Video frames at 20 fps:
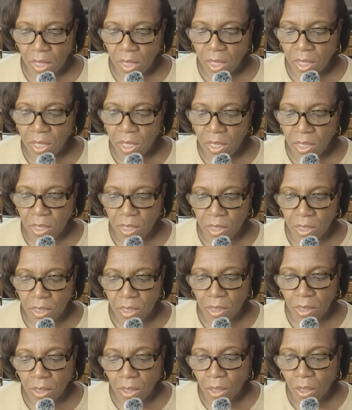He
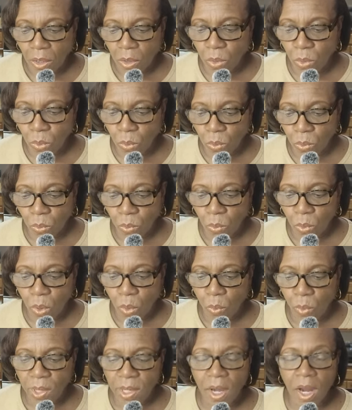is who
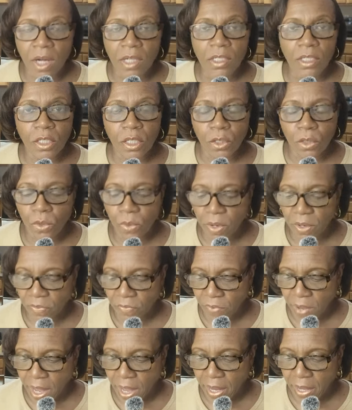we are to
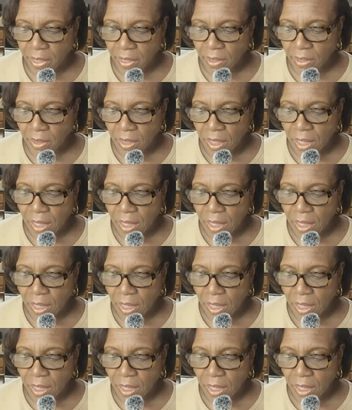glorify,